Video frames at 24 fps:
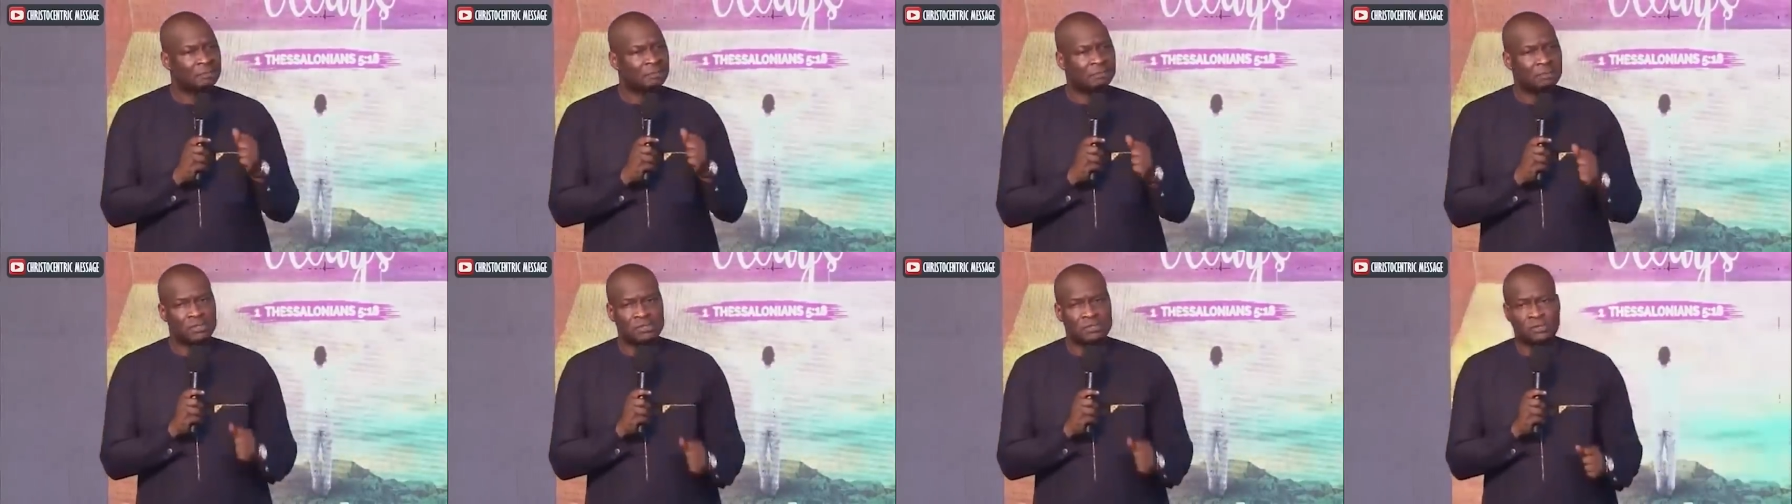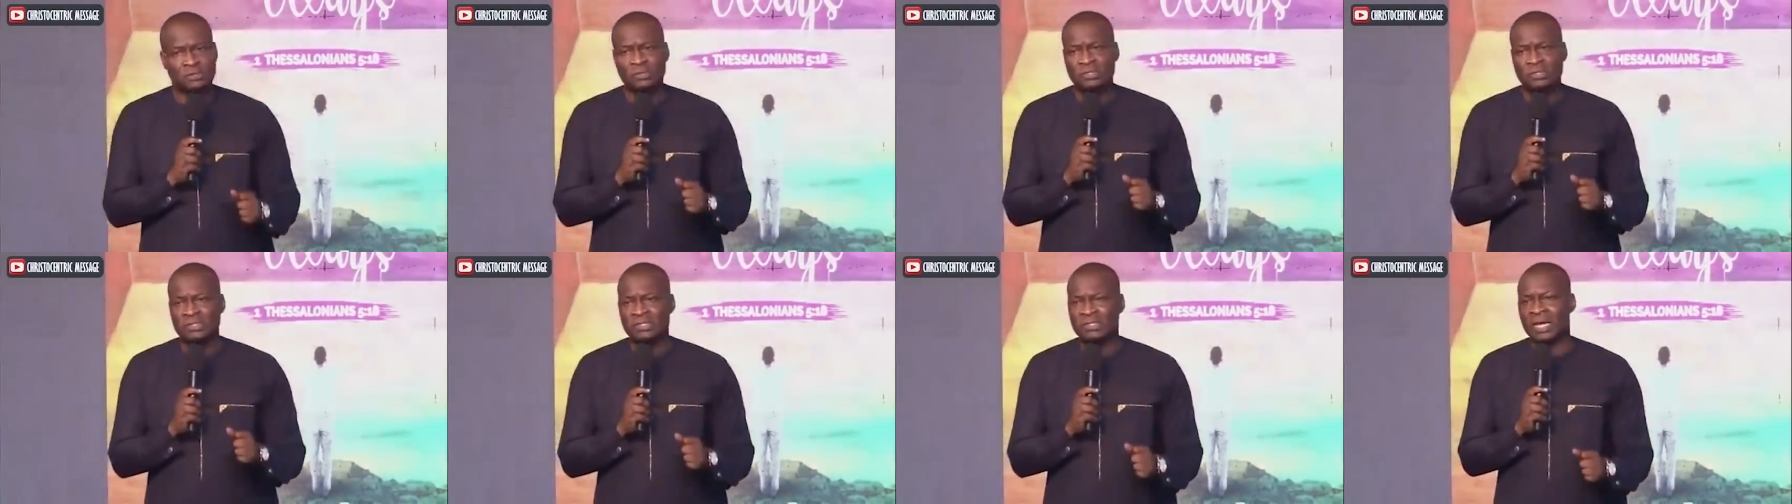
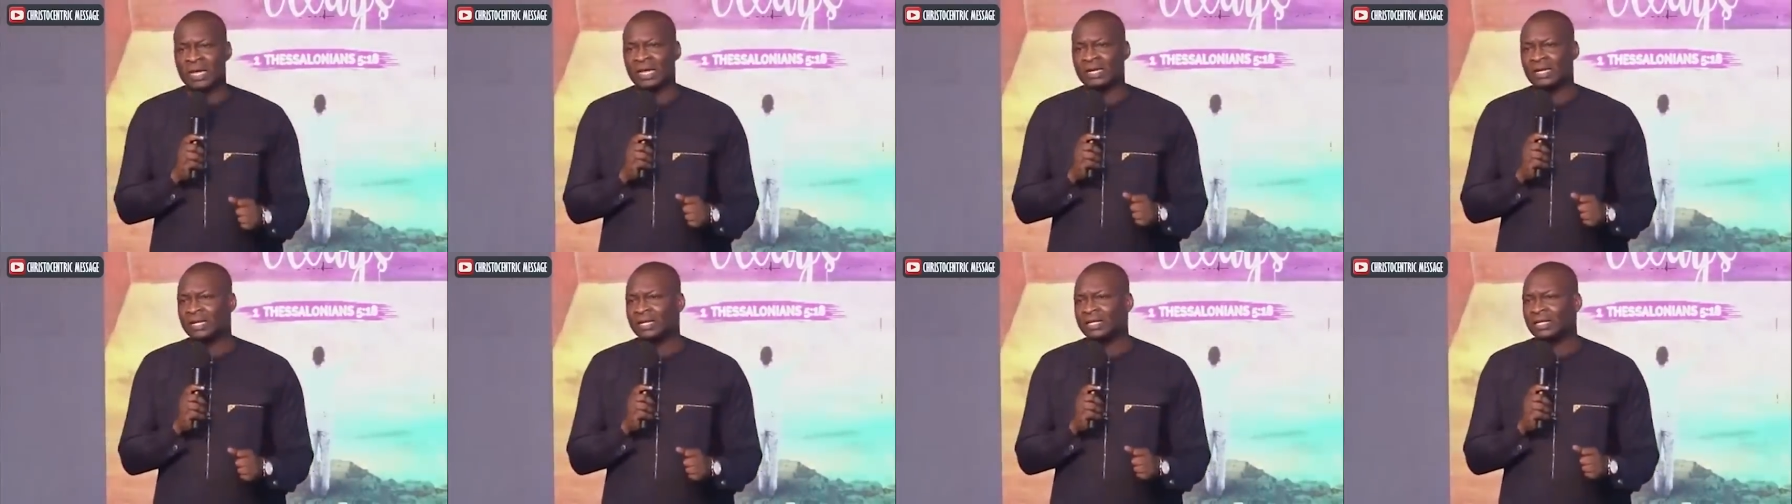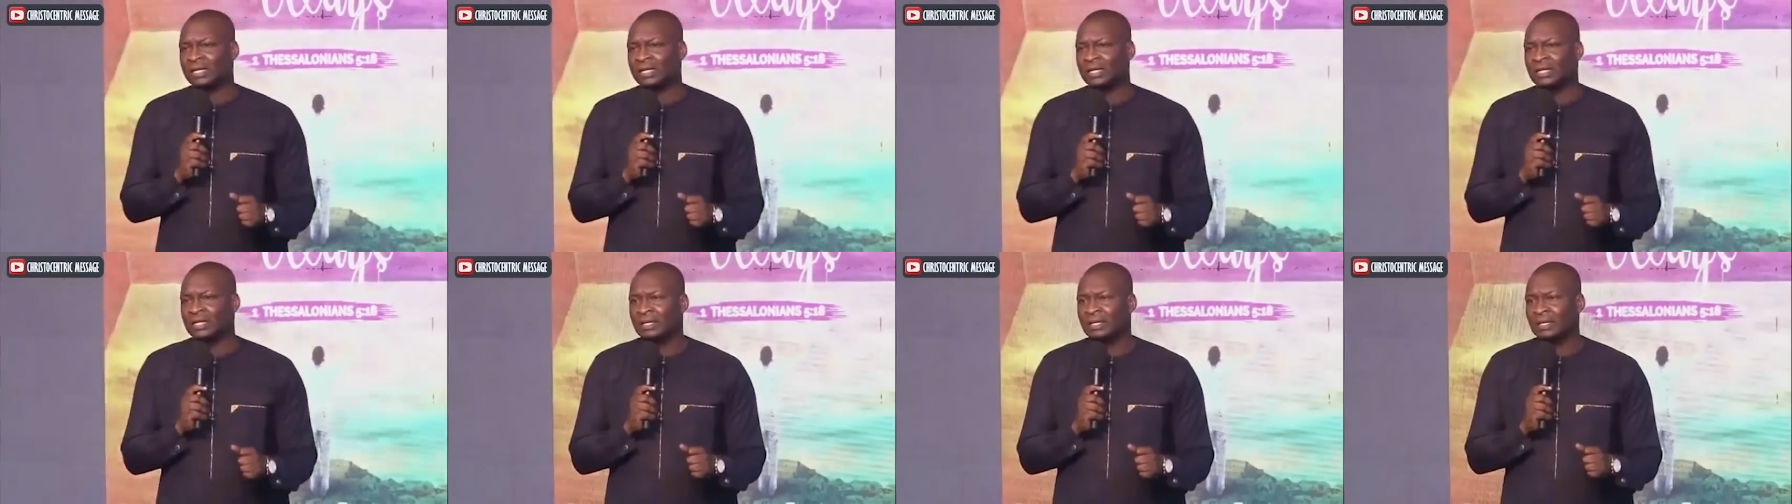Apostle,
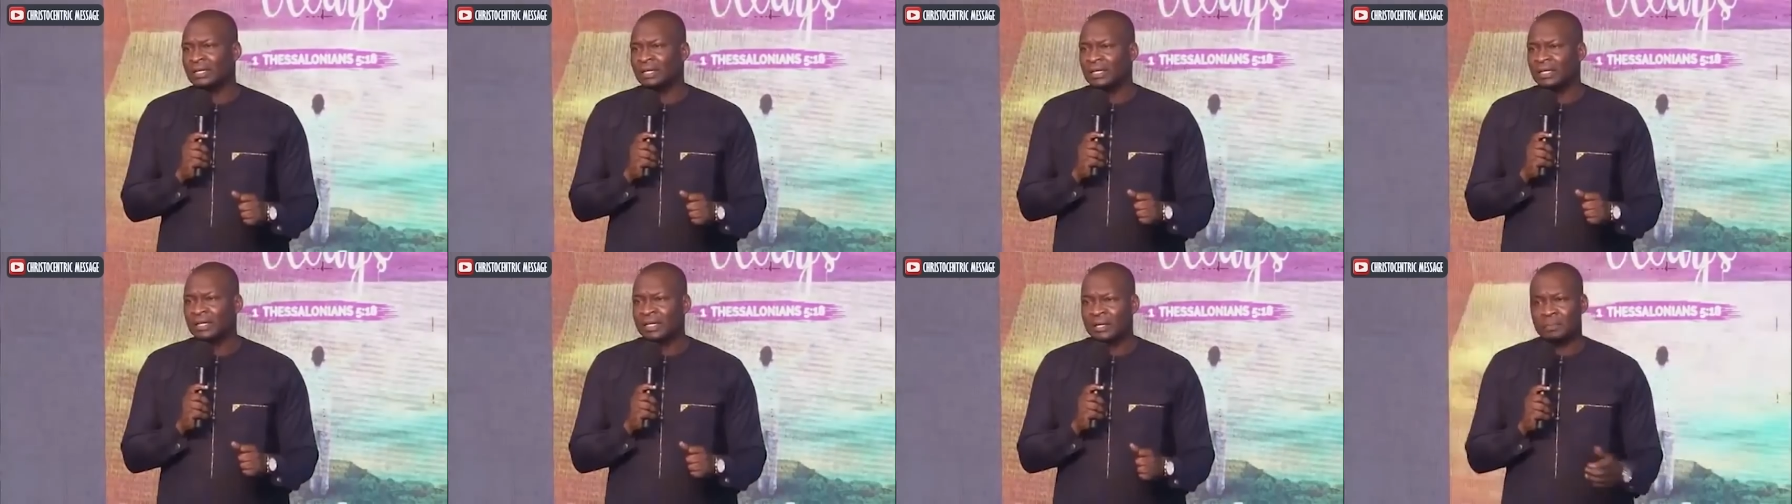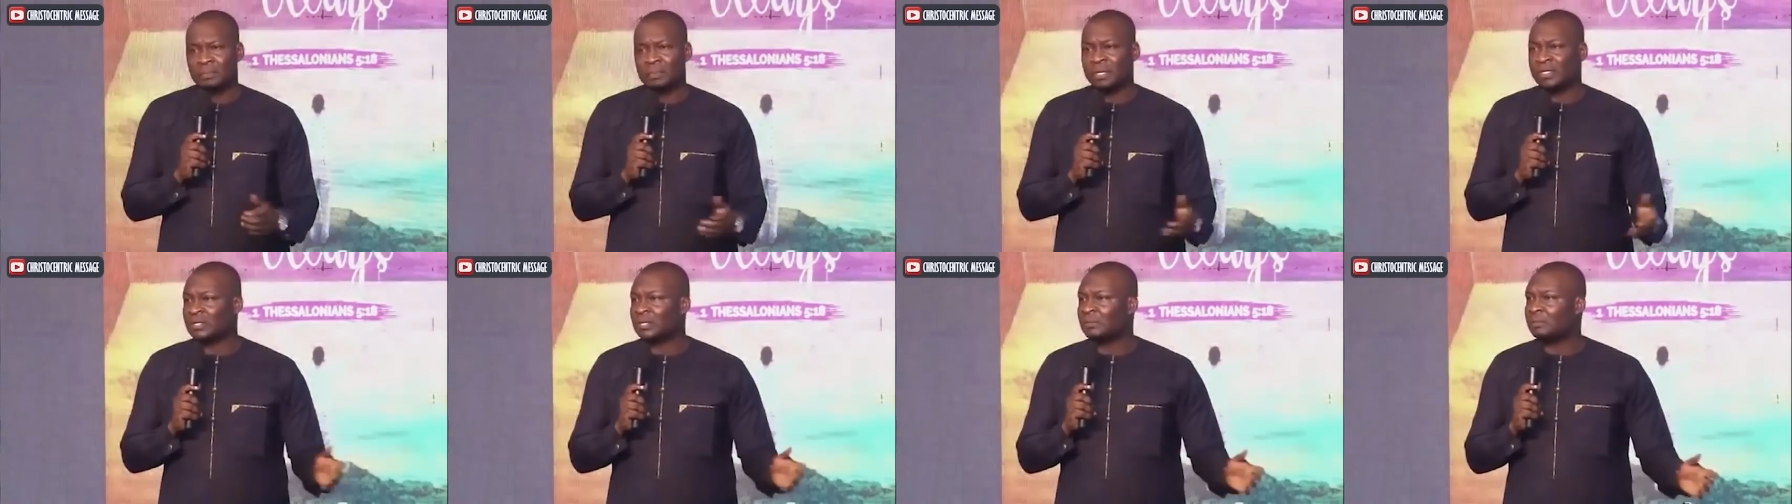sadly, the
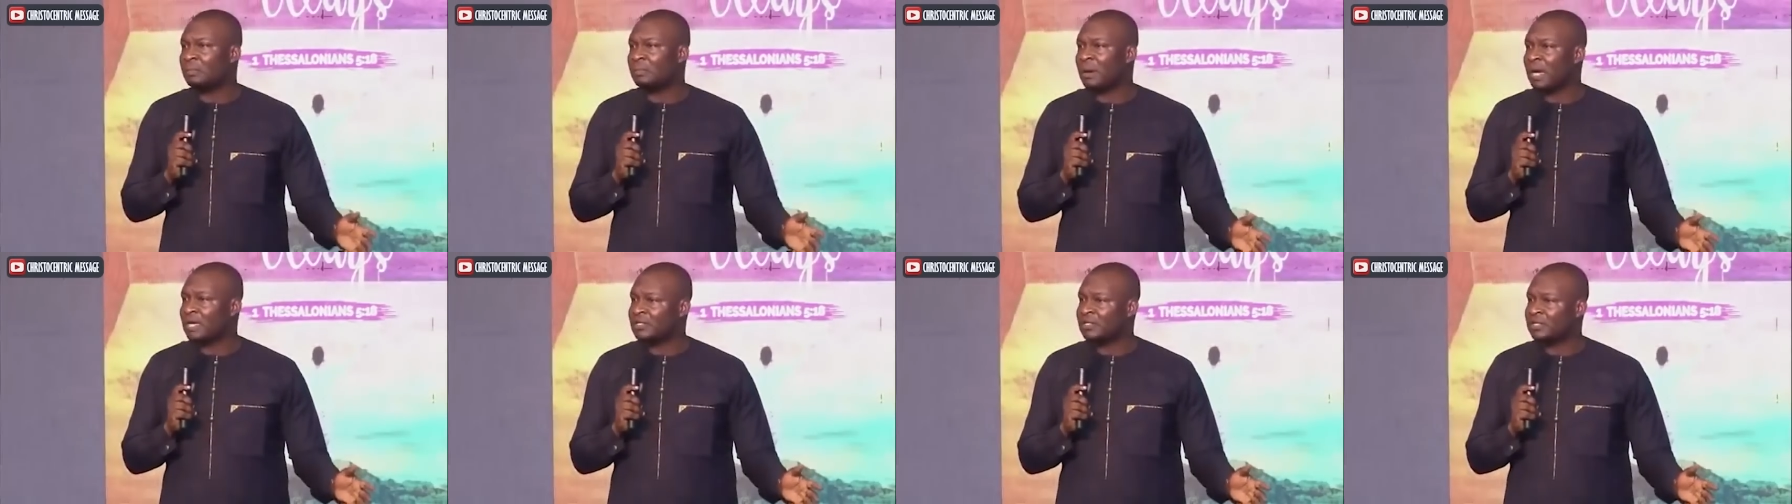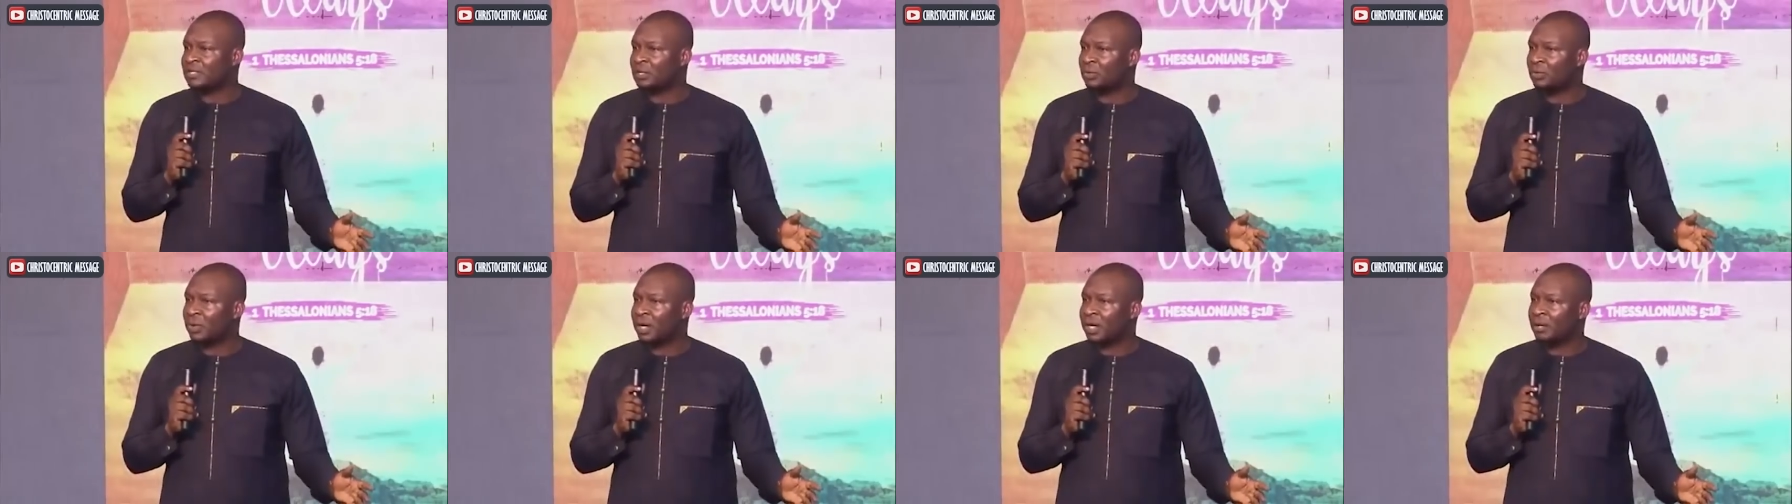person
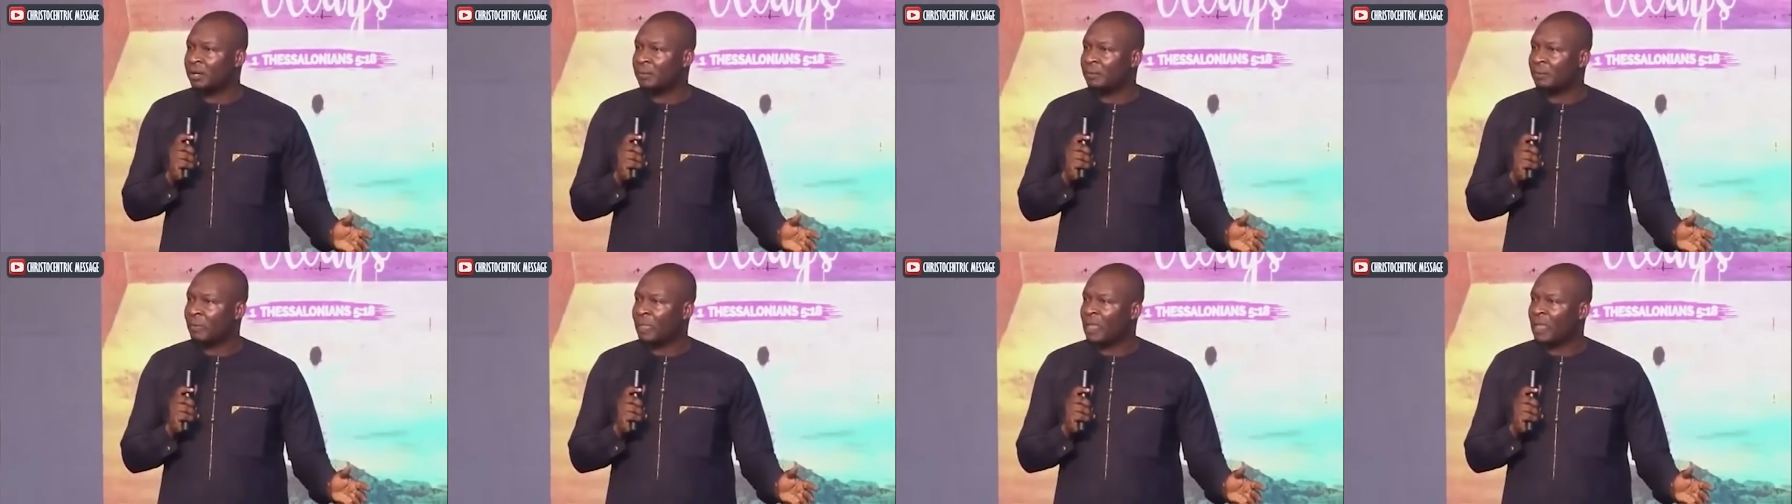passed away.